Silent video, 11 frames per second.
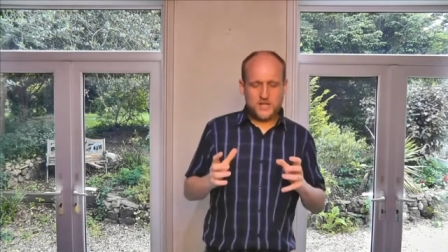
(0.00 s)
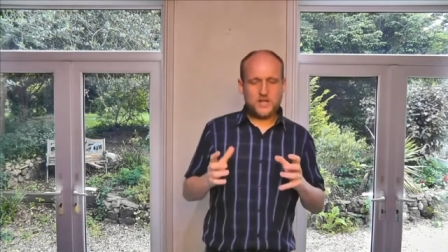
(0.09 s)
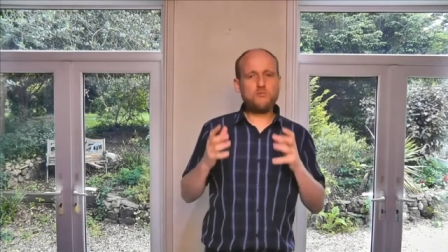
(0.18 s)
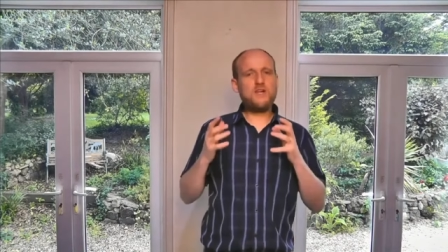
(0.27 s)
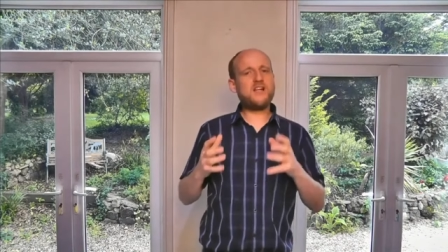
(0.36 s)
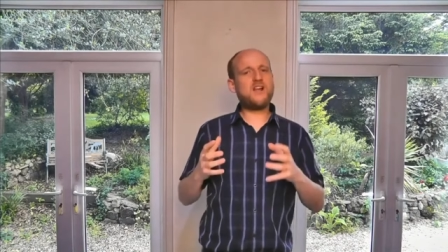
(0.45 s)
where
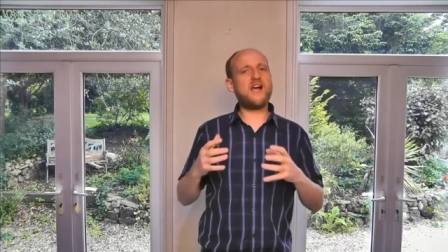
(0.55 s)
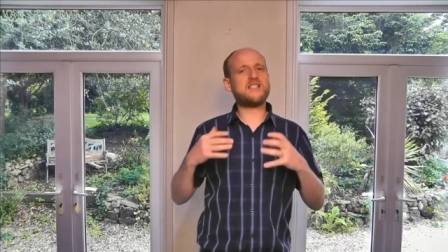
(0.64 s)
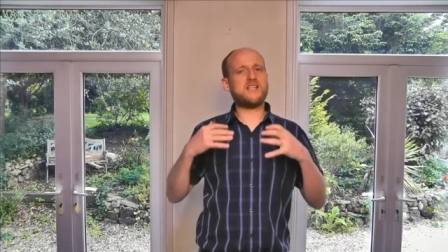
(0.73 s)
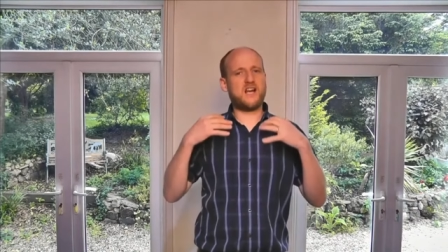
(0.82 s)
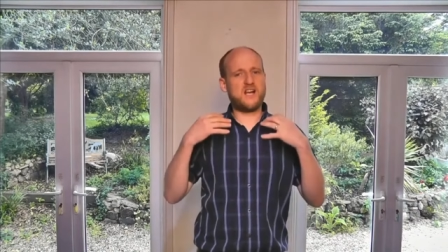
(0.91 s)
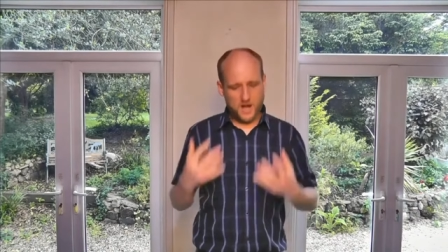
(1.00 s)
you
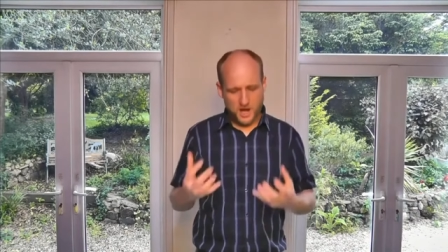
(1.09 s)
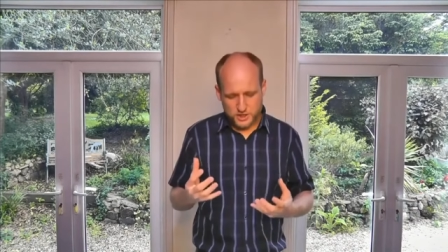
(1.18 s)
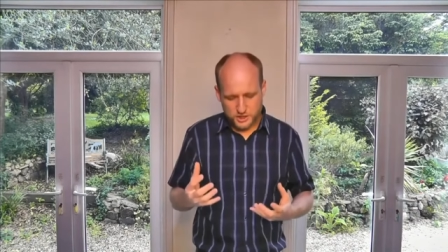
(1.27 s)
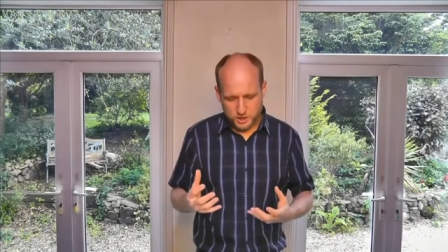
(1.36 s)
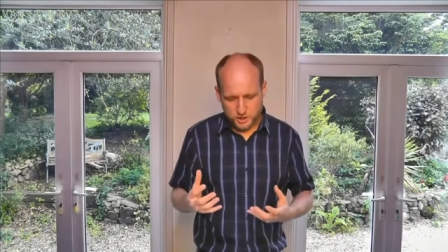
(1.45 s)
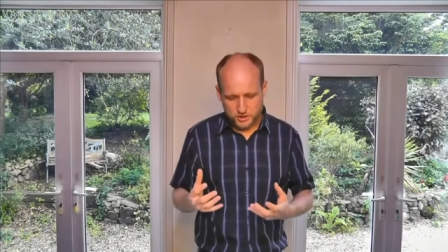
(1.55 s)
realize that a
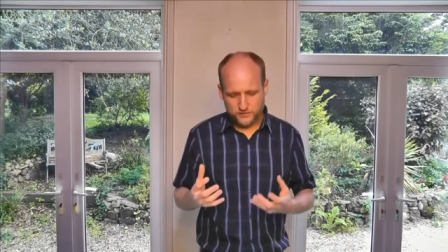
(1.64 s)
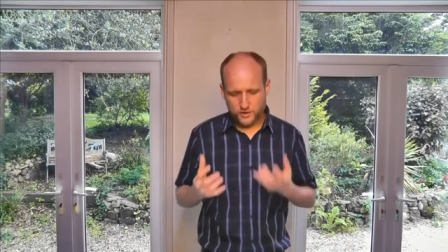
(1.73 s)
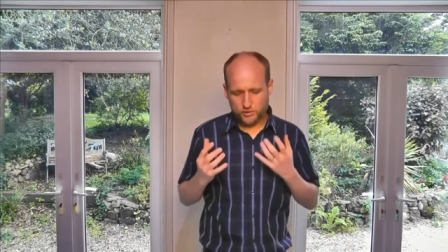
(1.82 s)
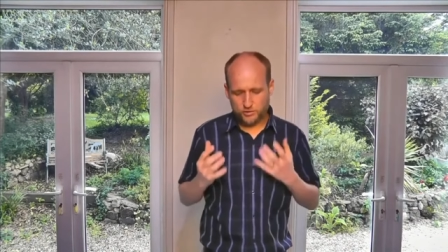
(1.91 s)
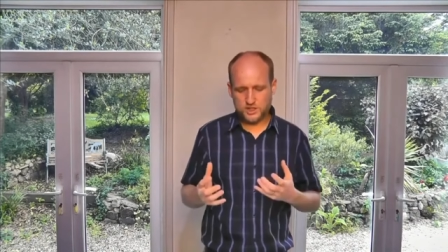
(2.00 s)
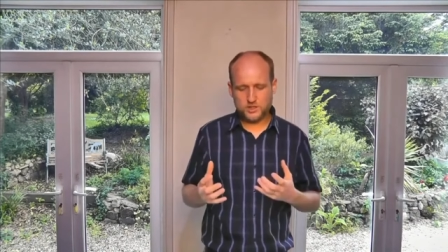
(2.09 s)
large chunk of
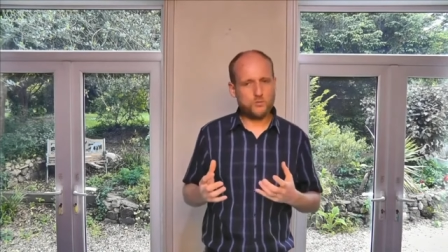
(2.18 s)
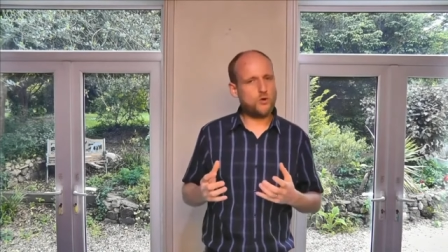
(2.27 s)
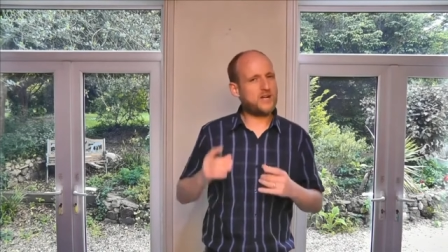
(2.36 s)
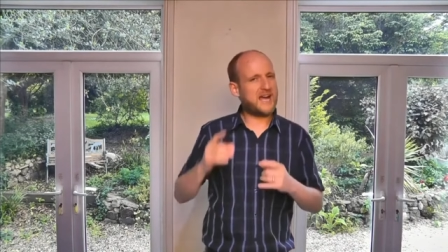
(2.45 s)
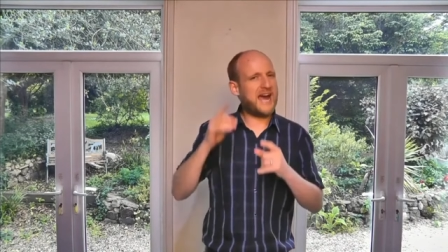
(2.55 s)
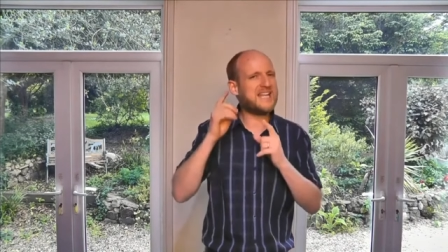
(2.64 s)
your Christian
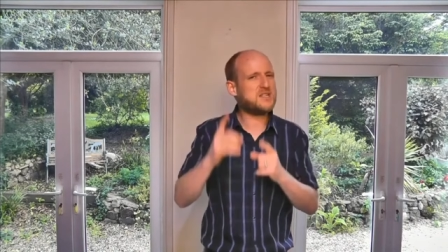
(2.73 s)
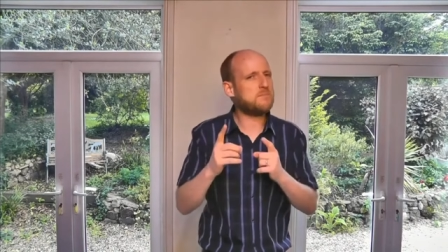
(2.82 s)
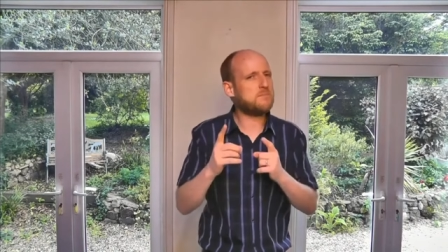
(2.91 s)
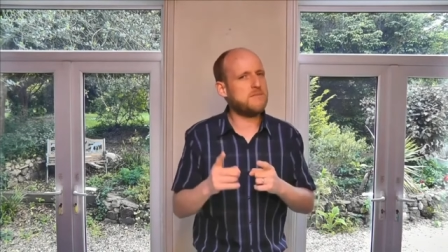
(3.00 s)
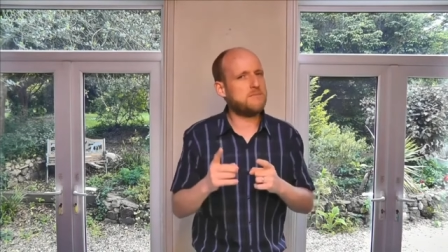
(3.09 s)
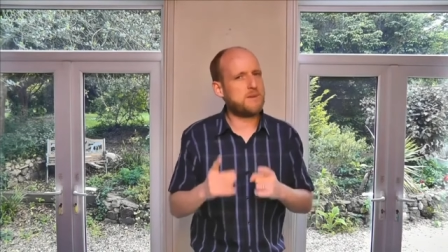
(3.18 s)
walk
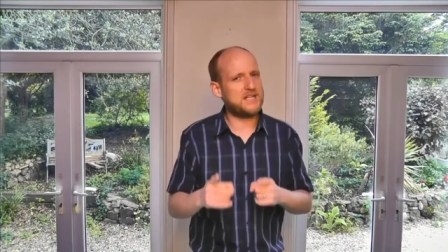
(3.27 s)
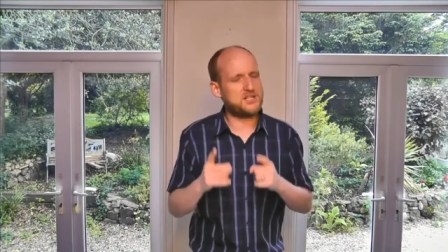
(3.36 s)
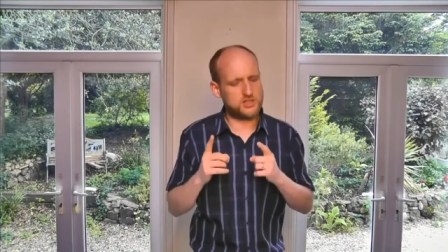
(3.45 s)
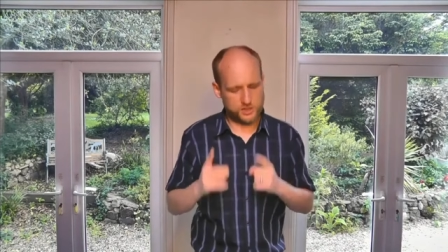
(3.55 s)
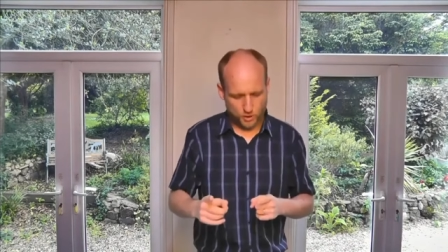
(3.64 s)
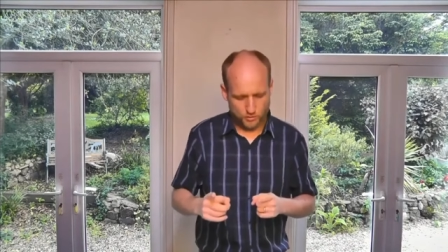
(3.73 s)
hasn't been
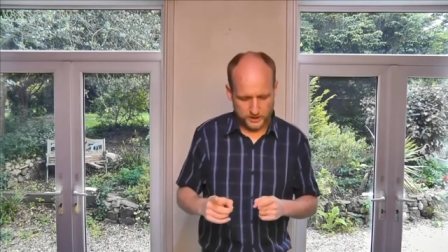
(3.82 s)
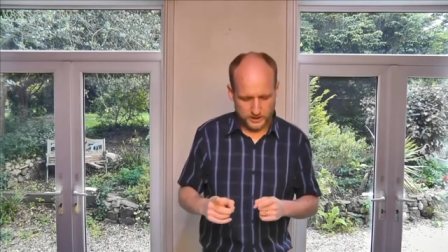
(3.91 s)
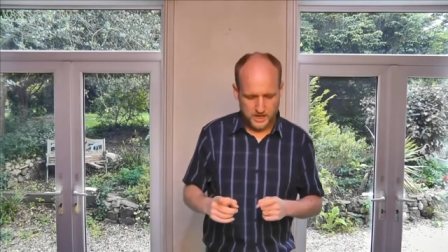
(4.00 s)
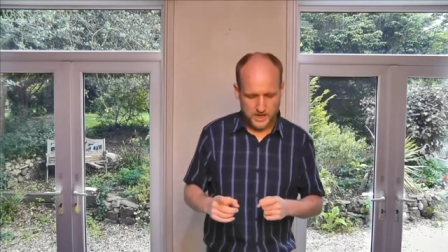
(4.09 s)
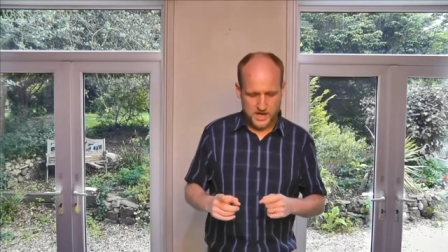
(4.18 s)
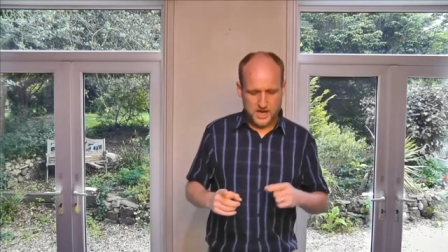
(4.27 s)
based
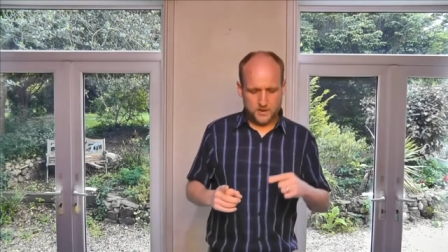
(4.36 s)
solely